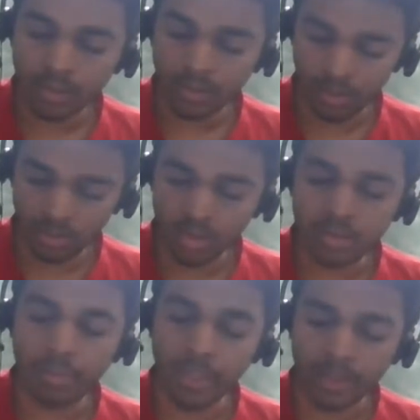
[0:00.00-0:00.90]
You
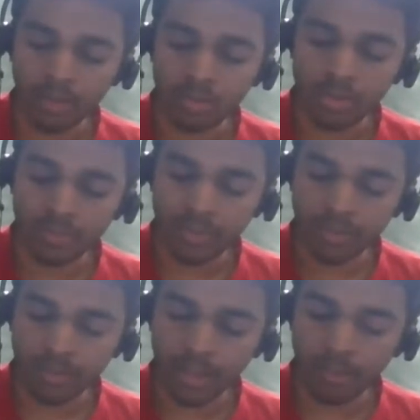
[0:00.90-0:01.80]
also make notes of it.
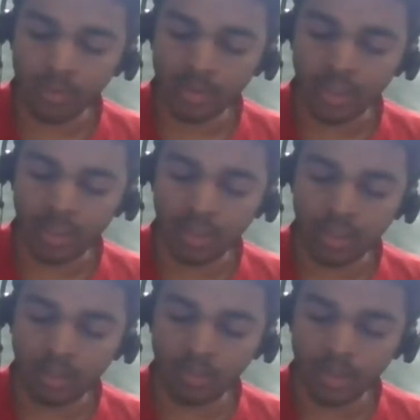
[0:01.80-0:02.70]
Okay. I won't
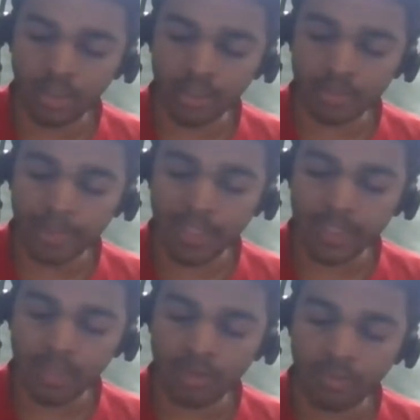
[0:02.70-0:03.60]
like spell it out